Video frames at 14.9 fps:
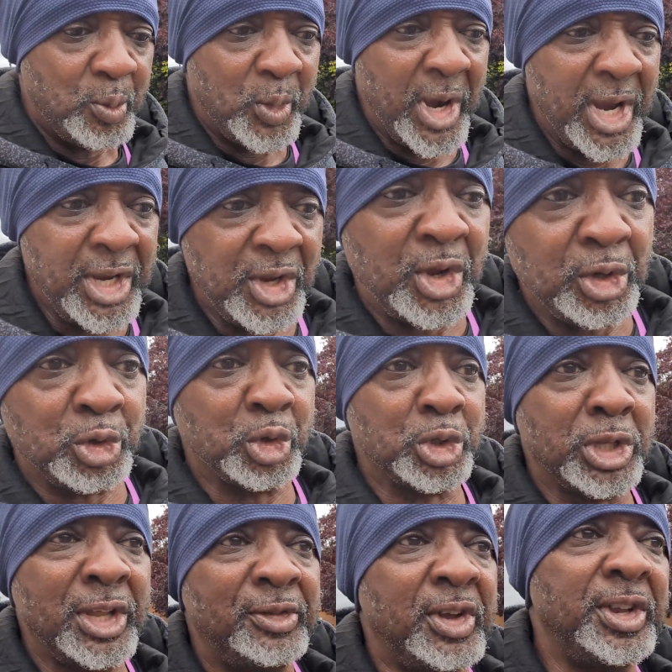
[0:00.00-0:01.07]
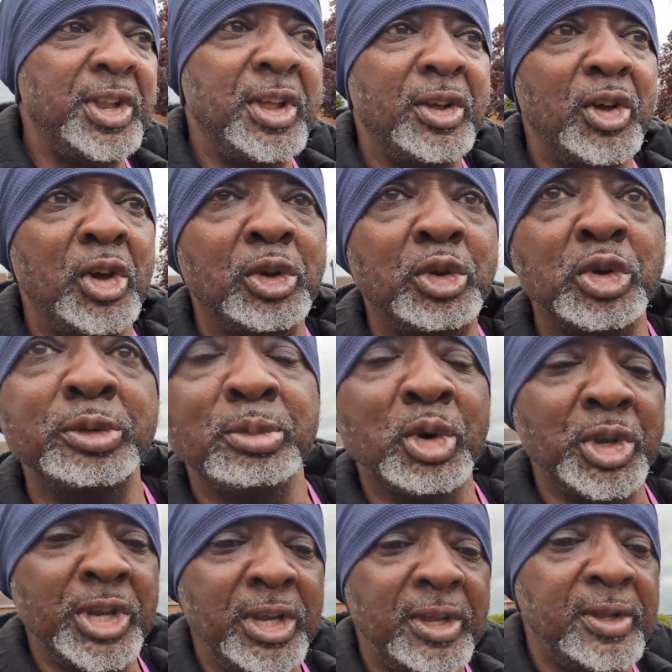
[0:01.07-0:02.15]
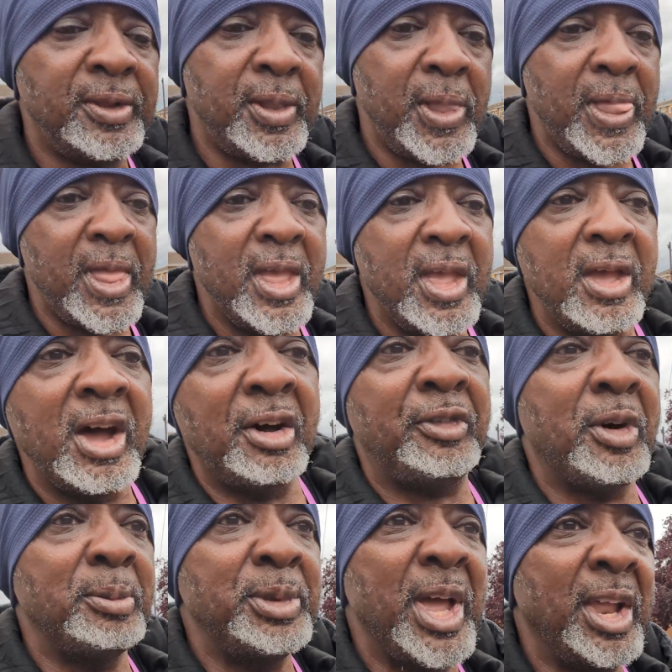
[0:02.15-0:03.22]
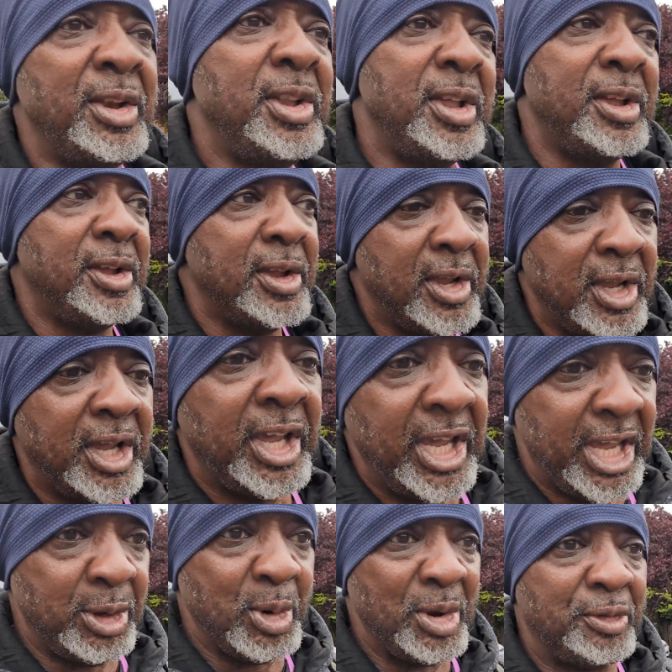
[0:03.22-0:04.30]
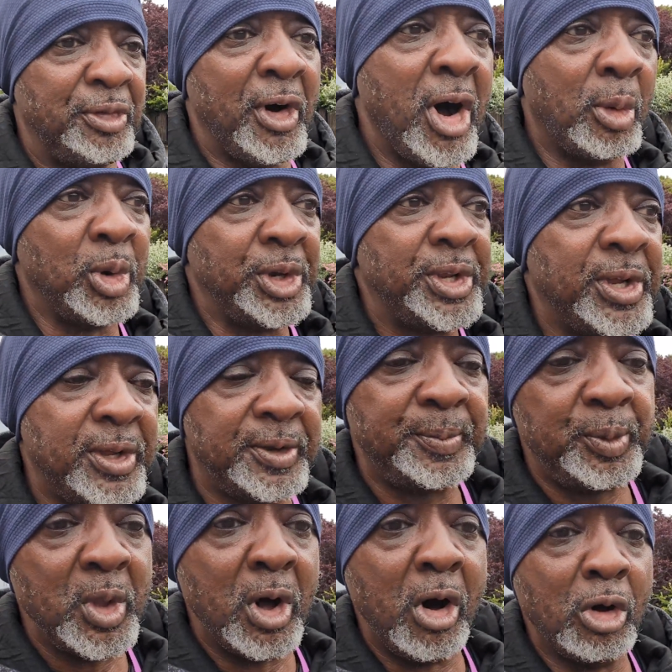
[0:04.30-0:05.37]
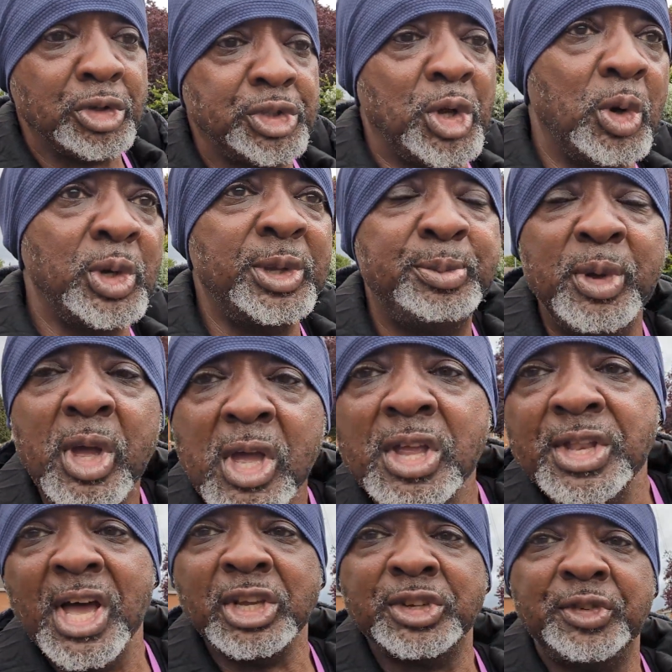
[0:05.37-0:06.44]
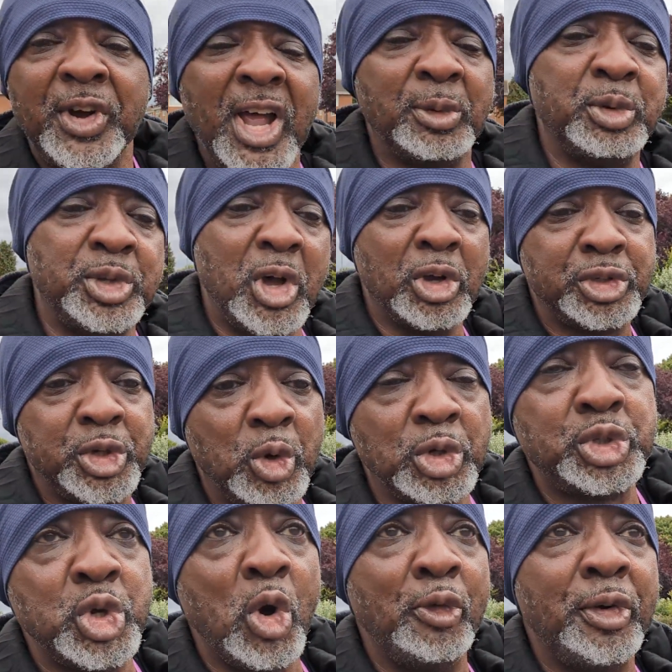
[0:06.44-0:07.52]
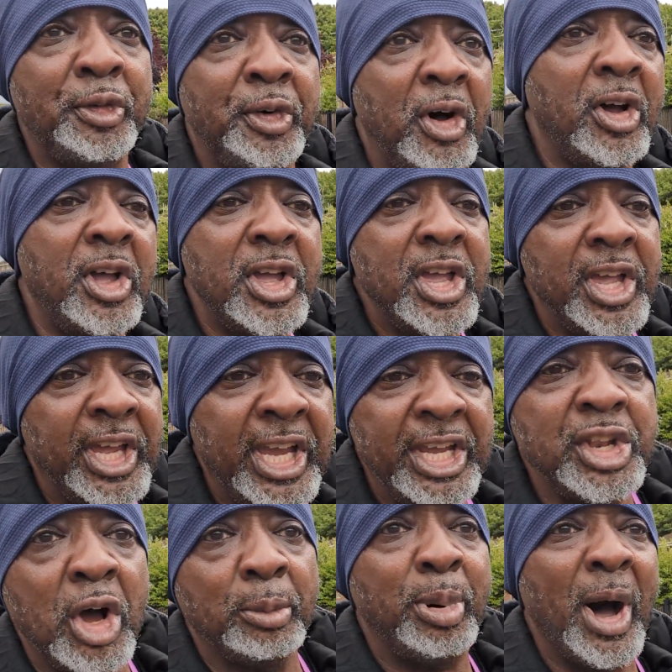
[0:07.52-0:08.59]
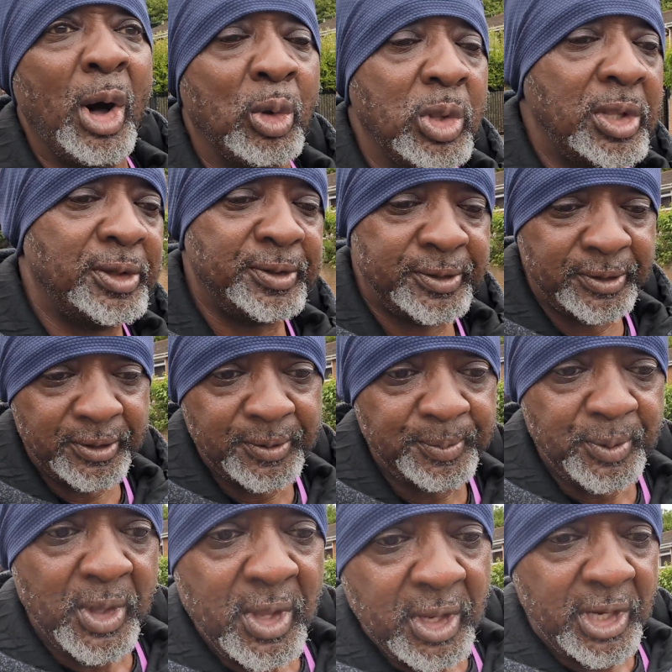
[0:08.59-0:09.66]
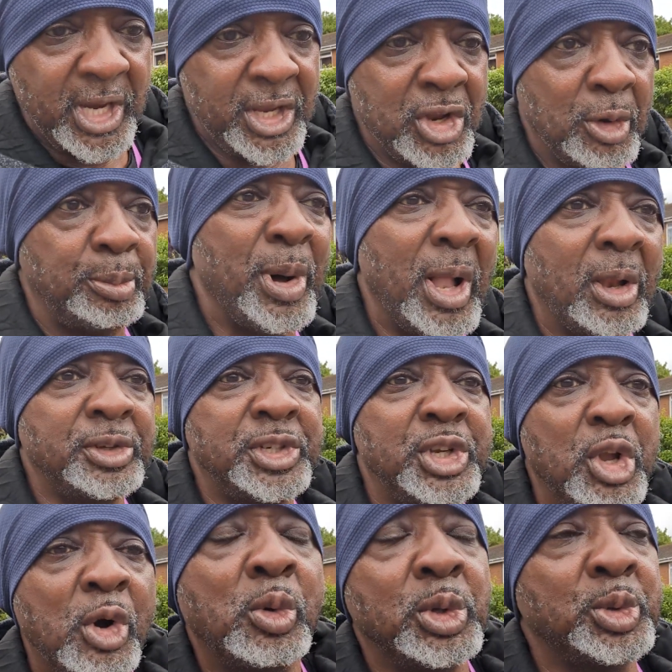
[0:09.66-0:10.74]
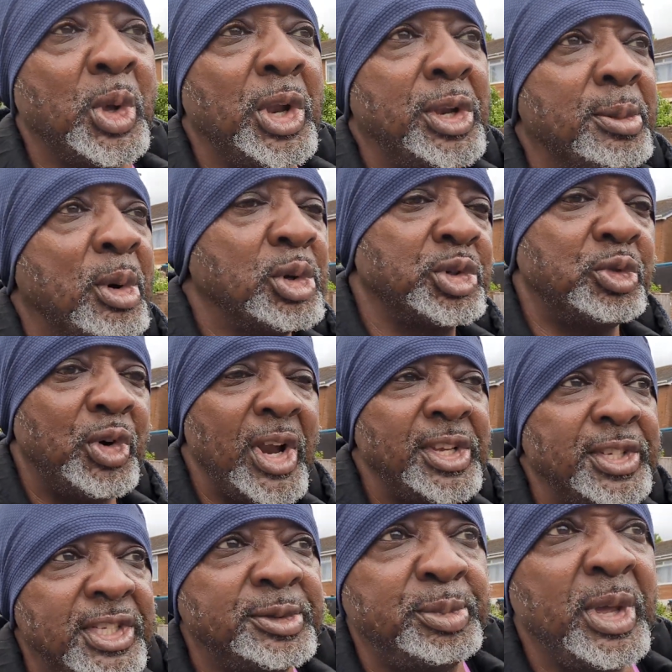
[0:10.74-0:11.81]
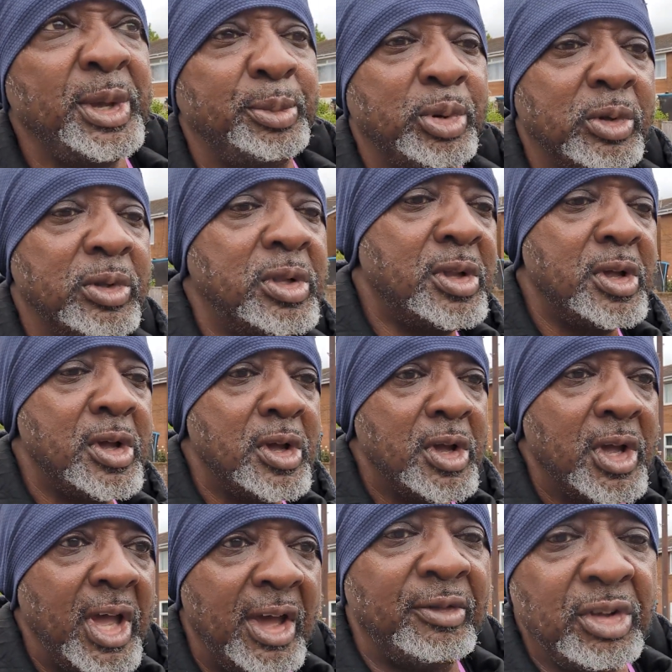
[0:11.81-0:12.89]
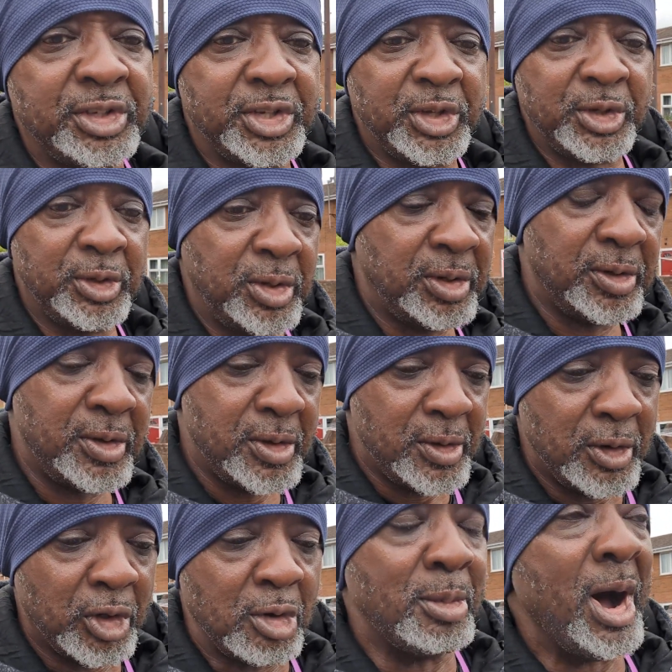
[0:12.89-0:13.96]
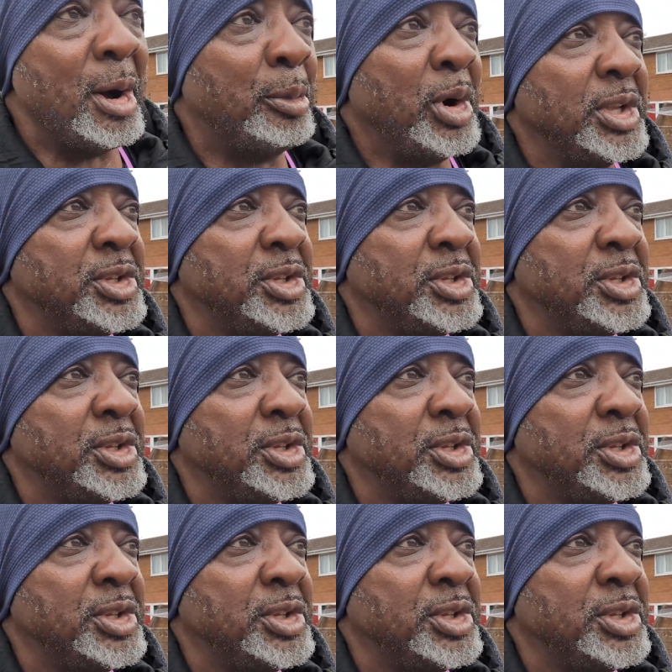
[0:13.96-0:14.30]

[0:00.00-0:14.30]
where he earned good living, earned good money, and from then he went forward. Also, Nigel Farage was also a chauffeur for Enoch Powell. Enoch Powell, as you know, was one of the most racist people ever to come out of